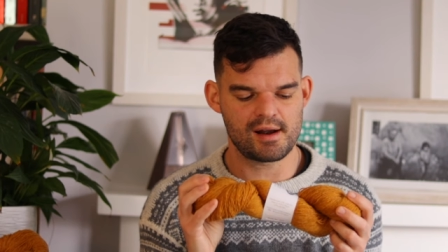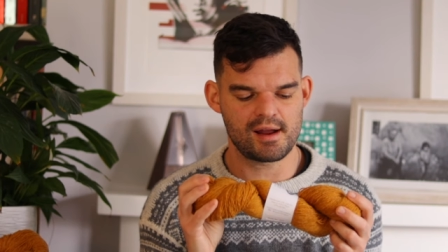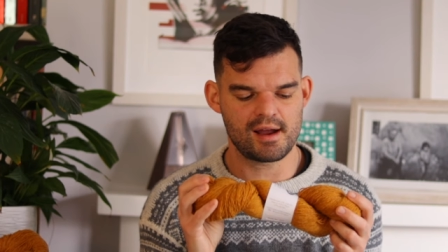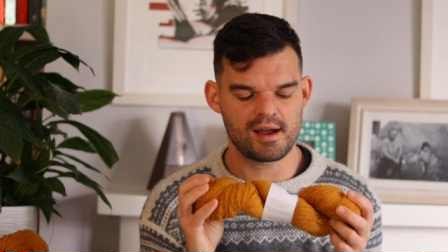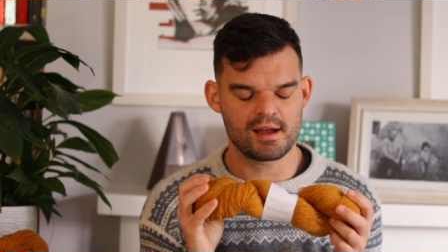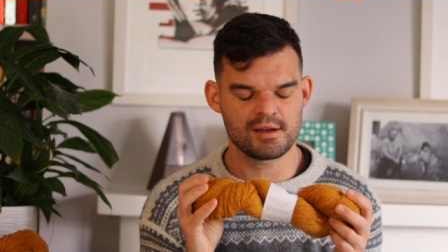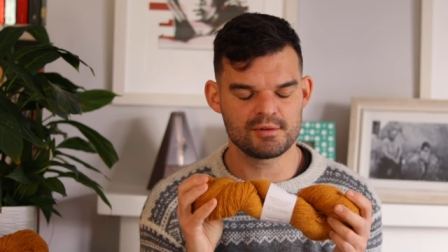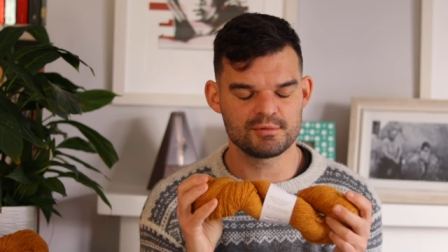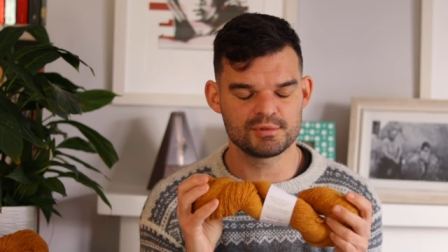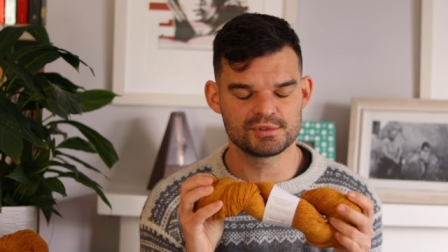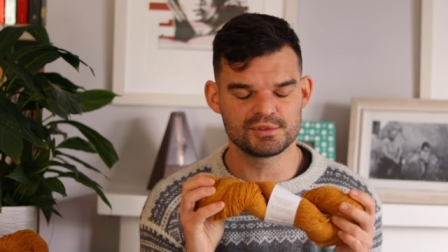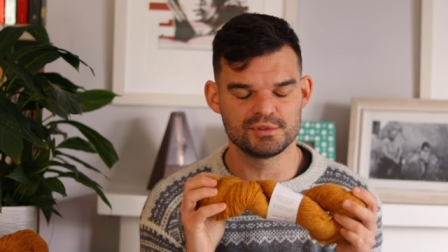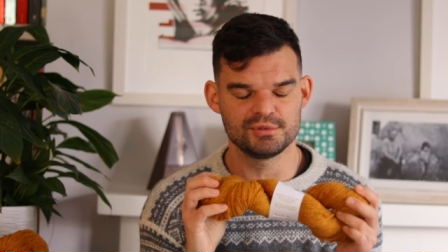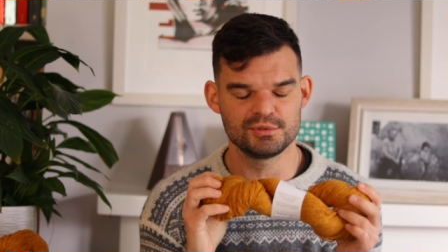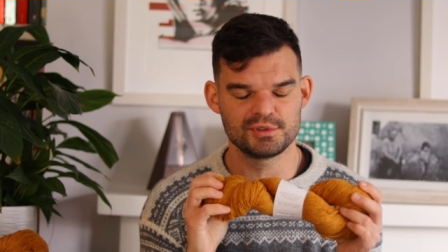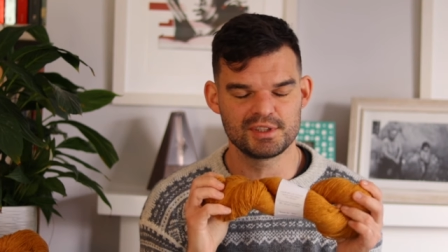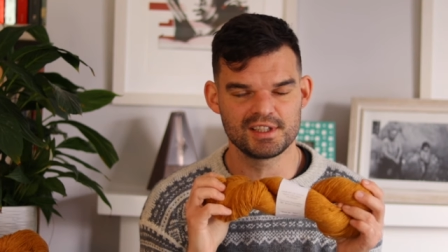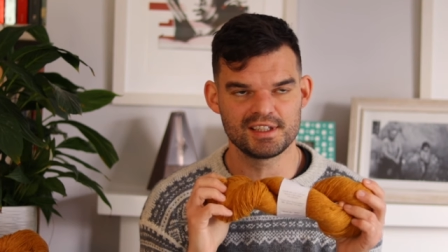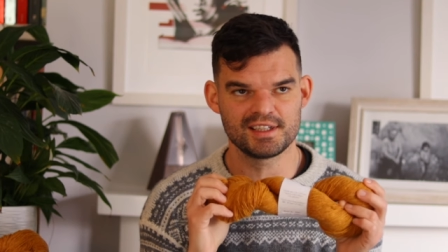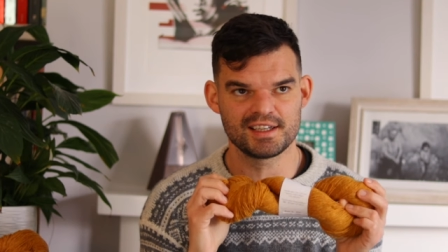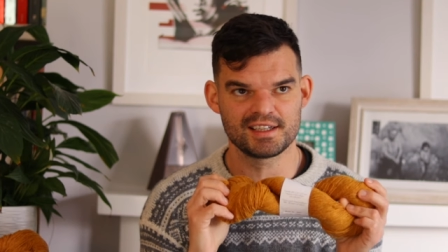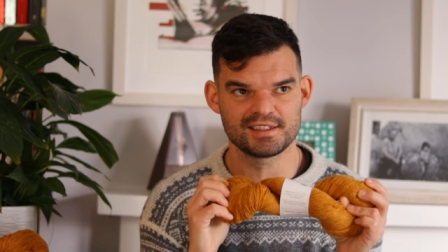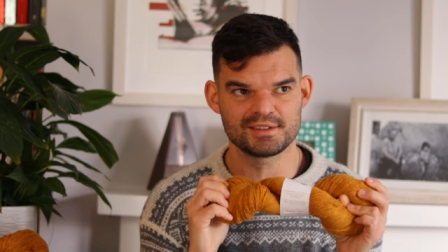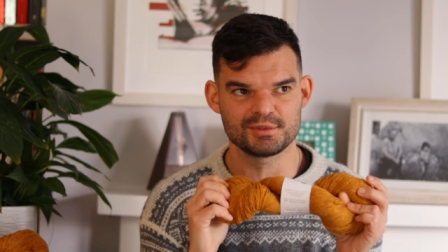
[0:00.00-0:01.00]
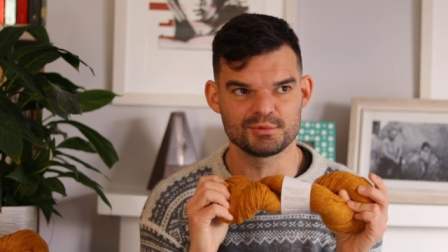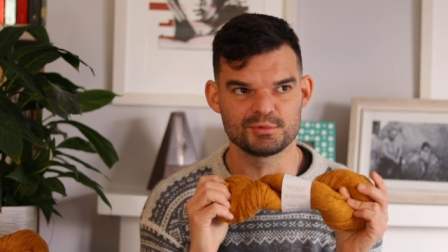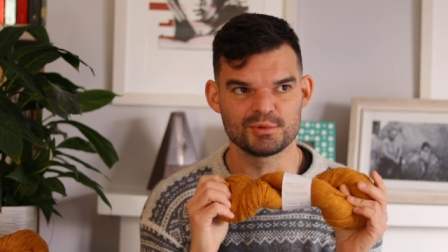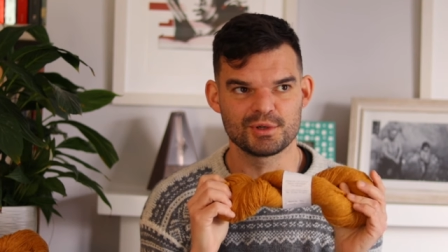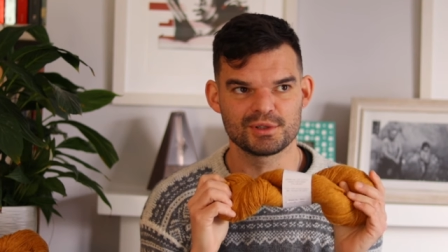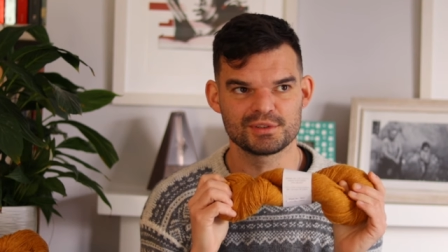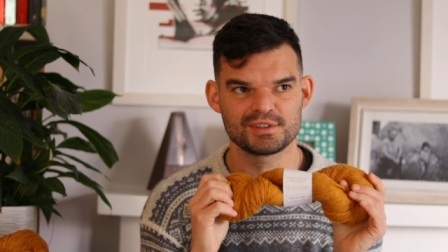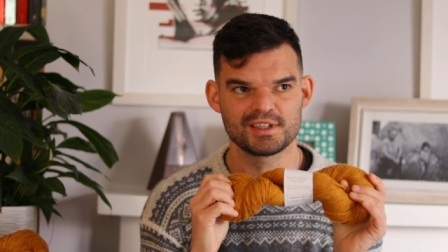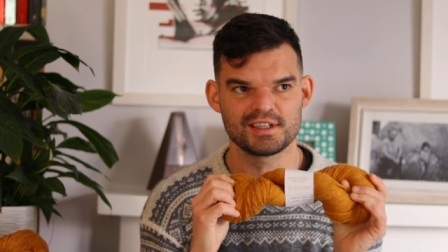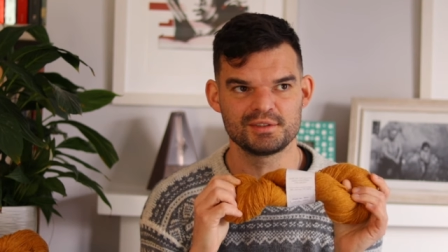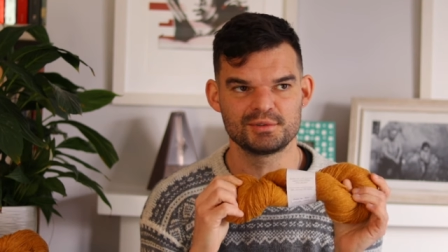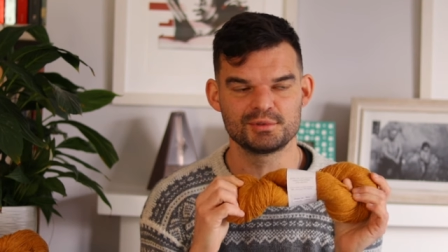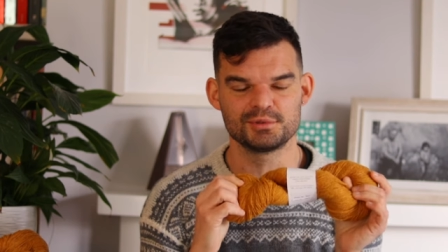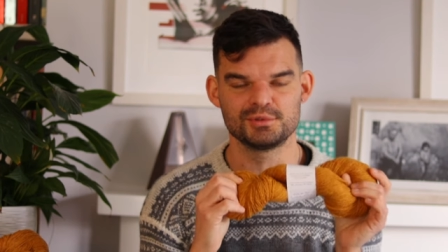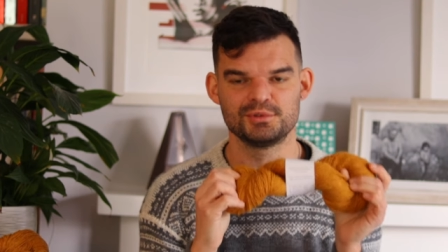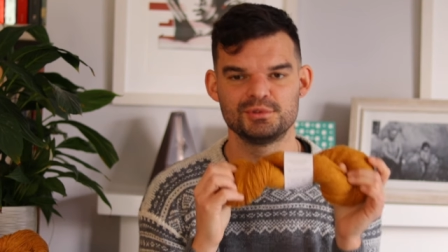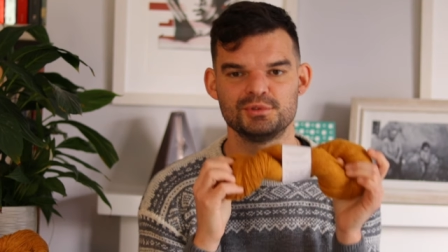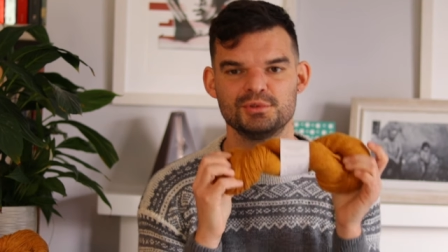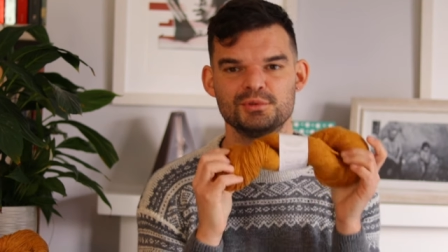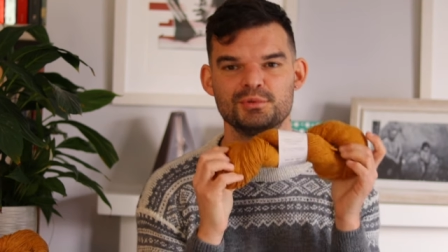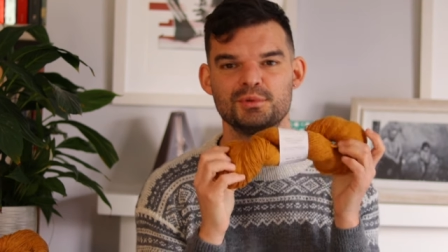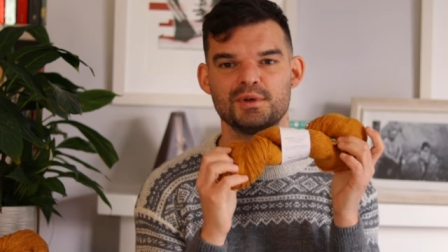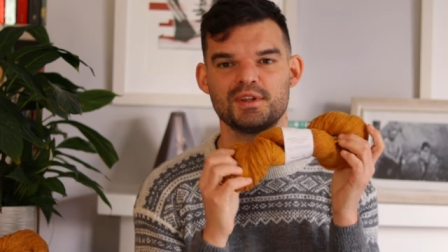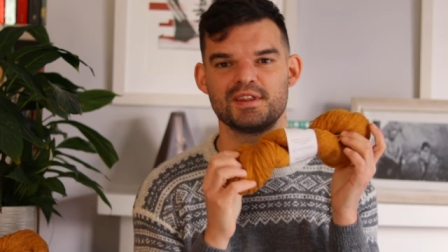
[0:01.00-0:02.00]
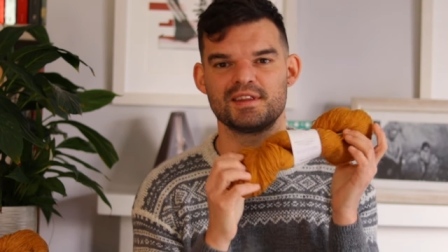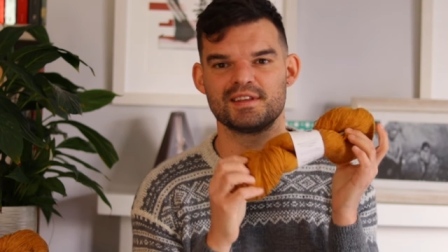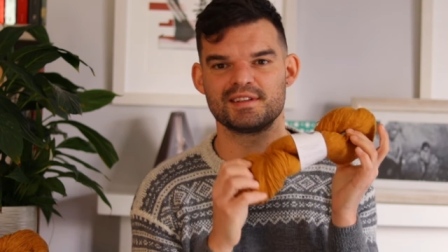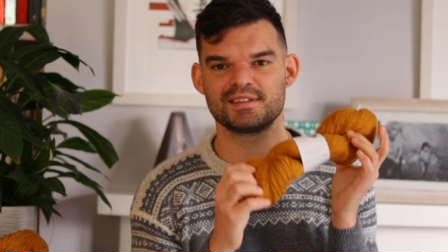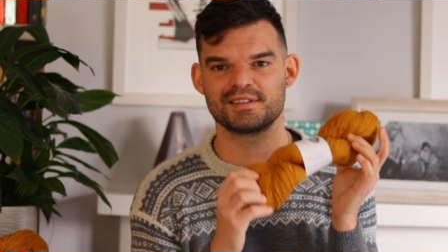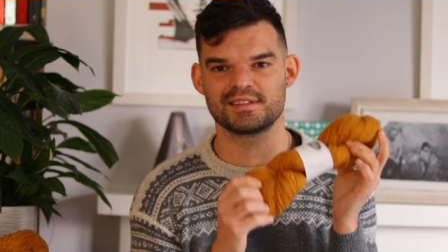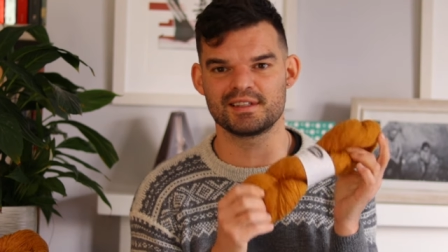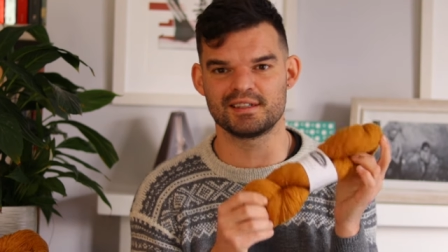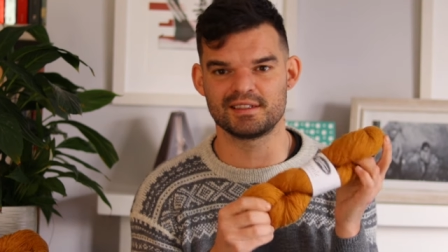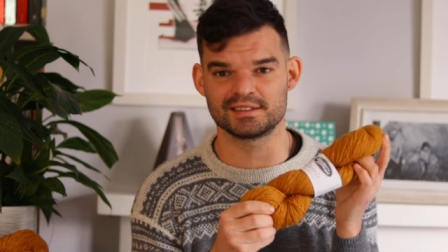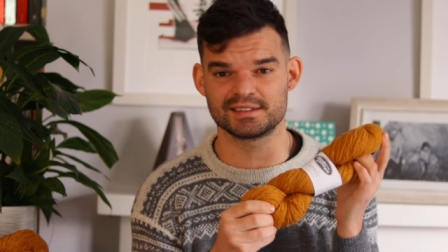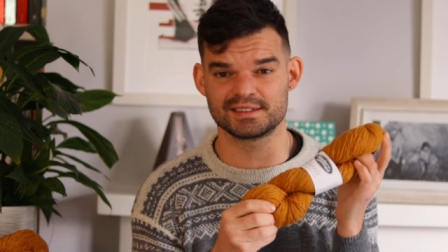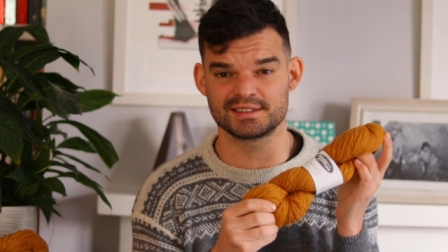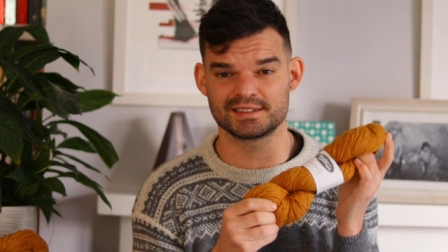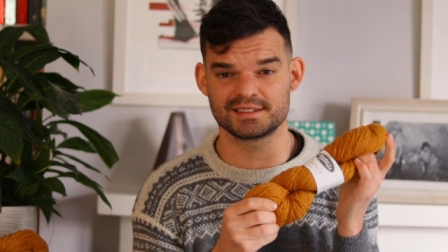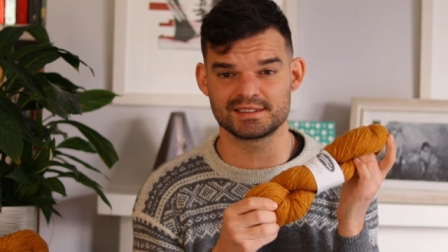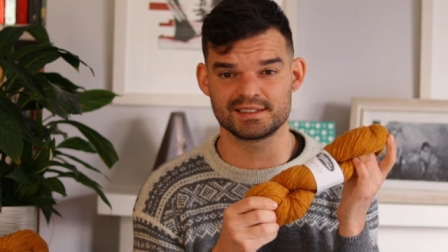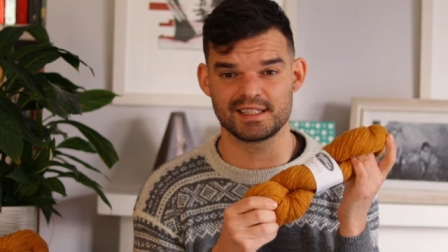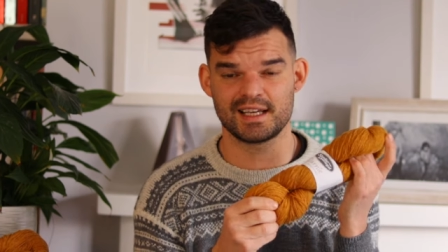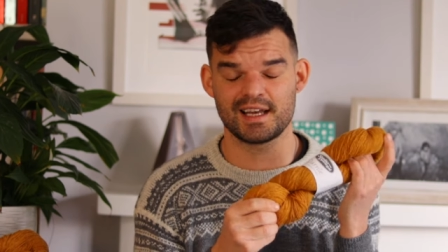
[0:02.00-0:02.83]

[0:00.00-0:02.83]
I was looking at what I could do with these hunks.